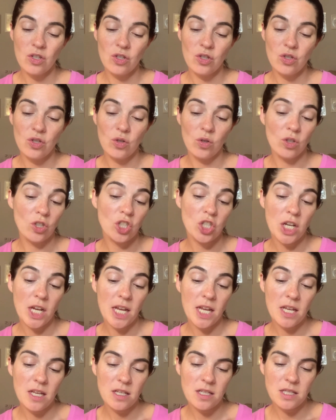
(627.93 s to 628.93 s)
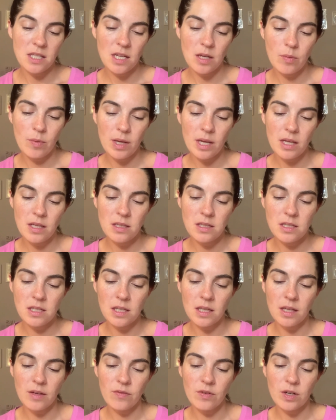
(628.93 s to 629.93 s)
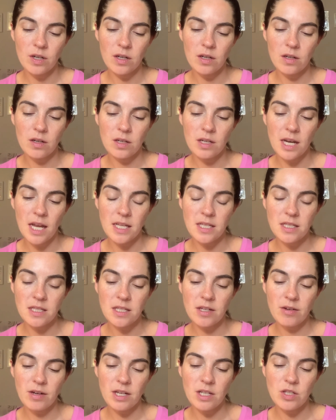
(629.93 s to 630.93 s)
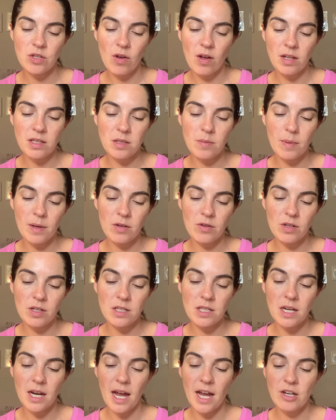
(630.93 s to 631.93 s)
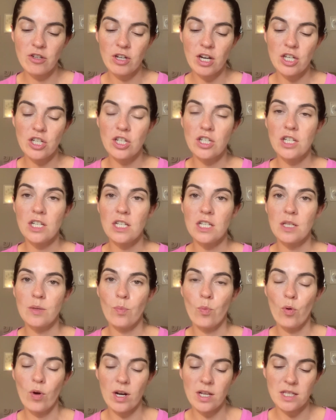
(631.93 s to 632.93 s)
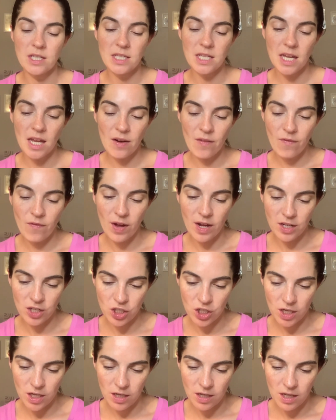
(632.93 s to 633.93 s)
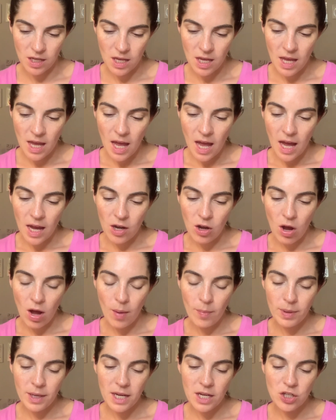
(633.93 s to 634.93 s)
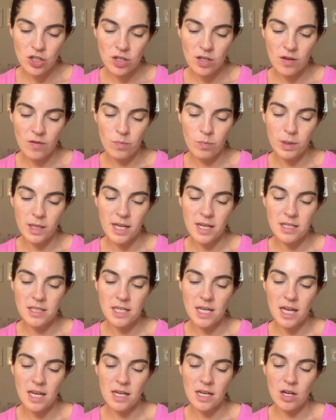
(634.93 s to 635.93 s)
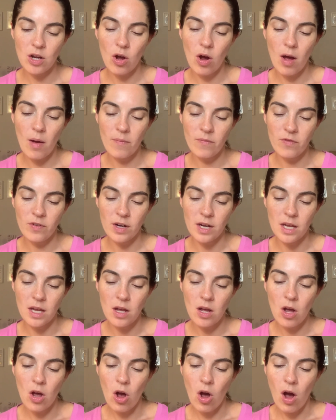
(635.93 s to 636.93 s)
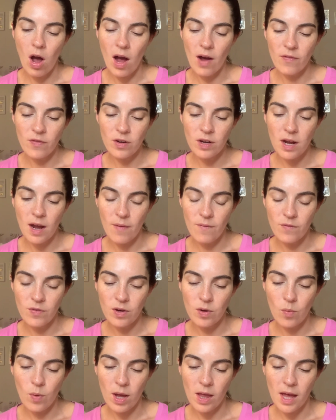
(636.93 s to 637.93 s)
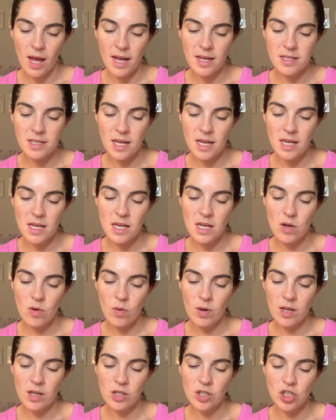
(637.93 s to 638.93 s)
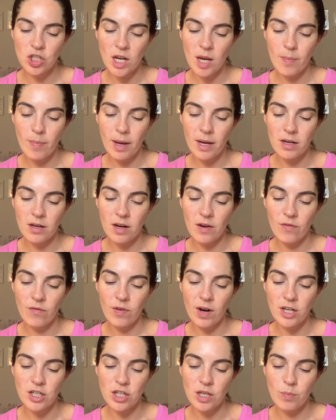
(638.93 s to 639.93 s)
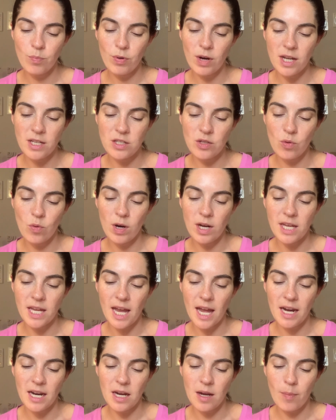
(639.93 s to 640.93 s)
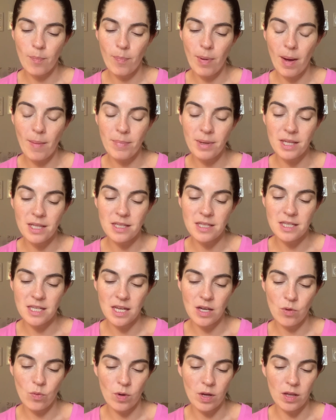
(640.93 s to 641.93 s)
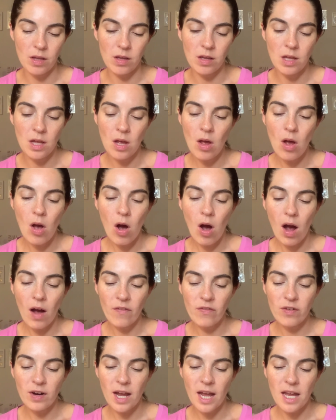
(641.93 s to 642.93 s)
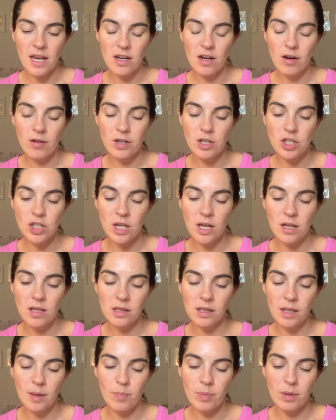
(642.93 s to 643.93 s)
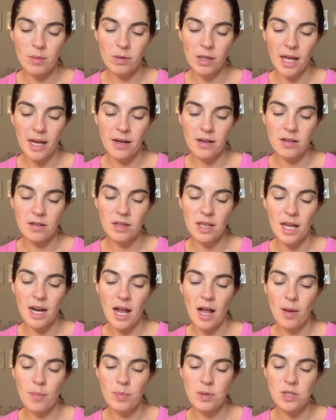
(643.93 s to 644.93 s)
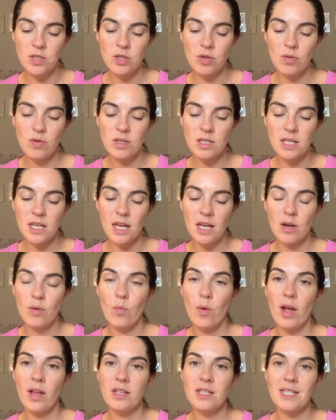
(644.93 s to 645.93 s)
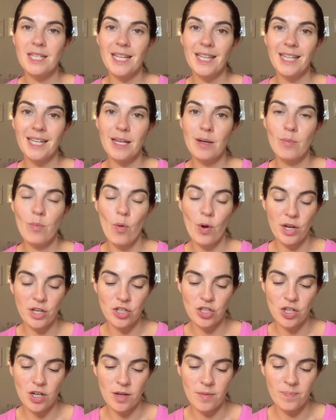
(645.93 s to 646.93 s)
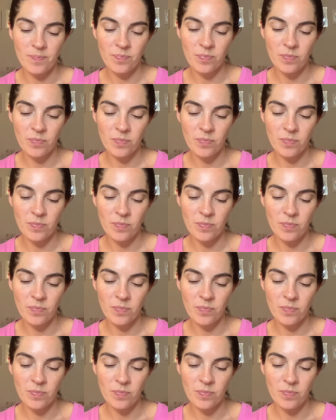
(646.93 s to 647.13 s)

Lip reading: dulce seaweeds deliver necessary salts, minerals, and hydration to support skin function. A combination of plantain and comfrey offer comfort, while acai oil, shea butter, and freshly pressed organic pumpkin seed oil offer a nourishing lipid layer that helps soothe skin while sealing in moisture.